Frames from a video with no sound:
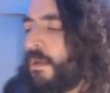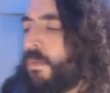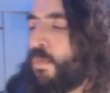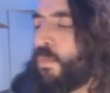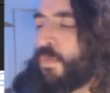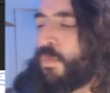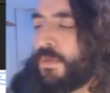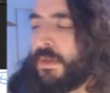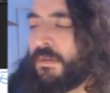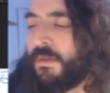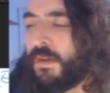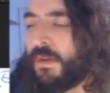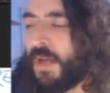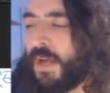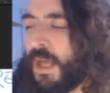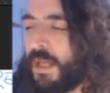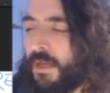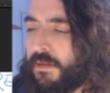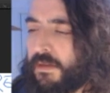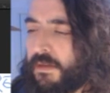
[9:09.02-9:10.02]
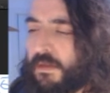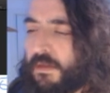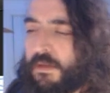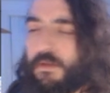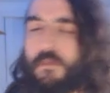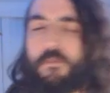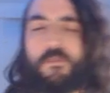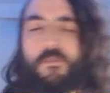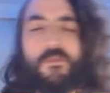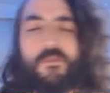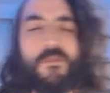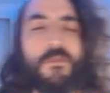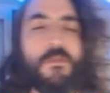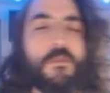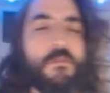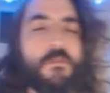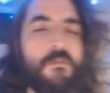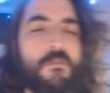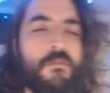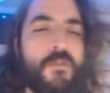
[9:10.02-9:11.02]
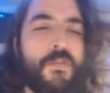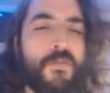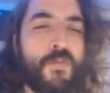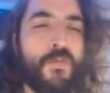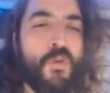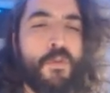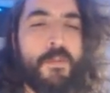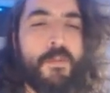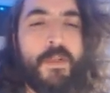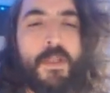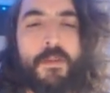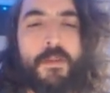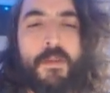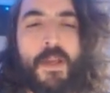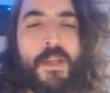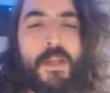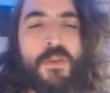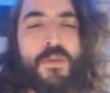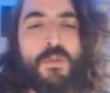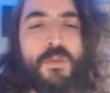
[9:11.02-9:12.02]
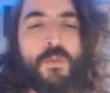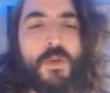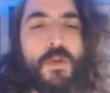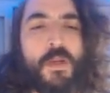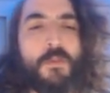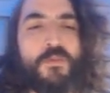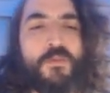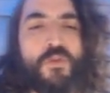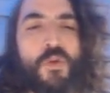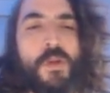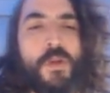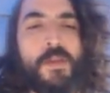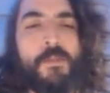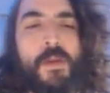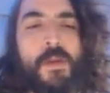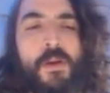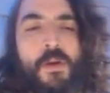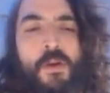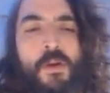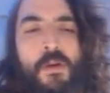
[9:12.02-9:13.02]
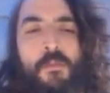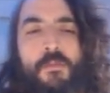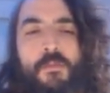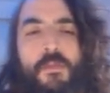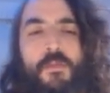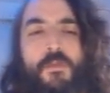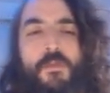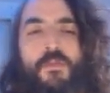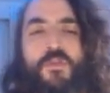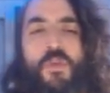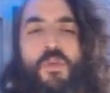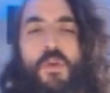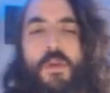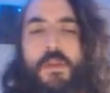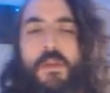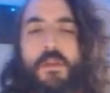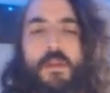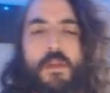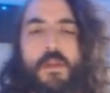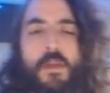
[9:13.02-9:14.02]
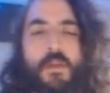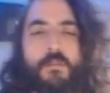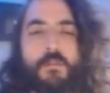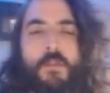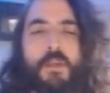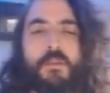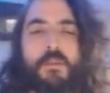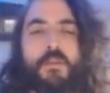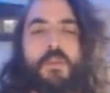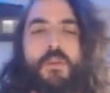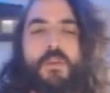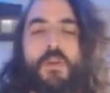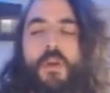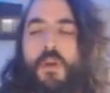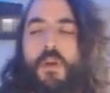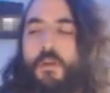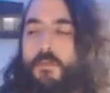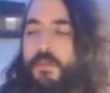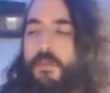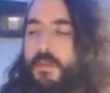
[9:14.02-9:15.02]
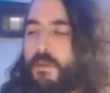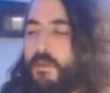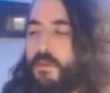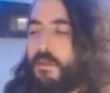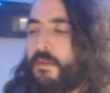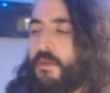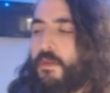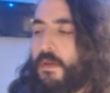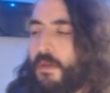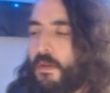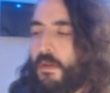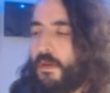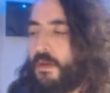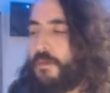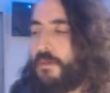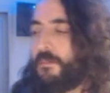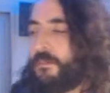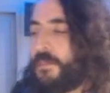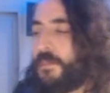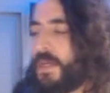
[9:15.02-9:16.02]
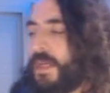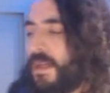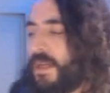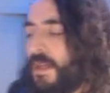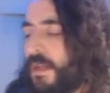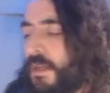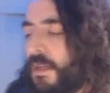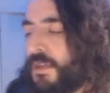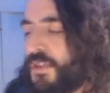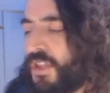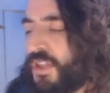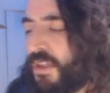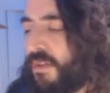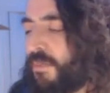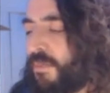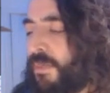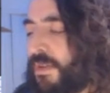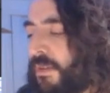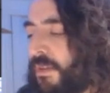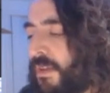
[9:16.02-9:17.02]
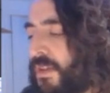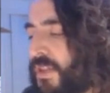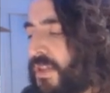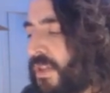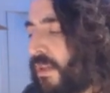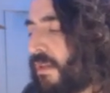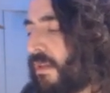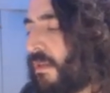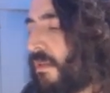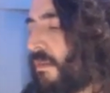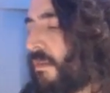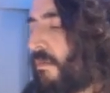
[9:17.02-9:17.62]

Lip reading: these are kind of the formulas I use when I'm drawing my arms or drawing muscular arms. Just to position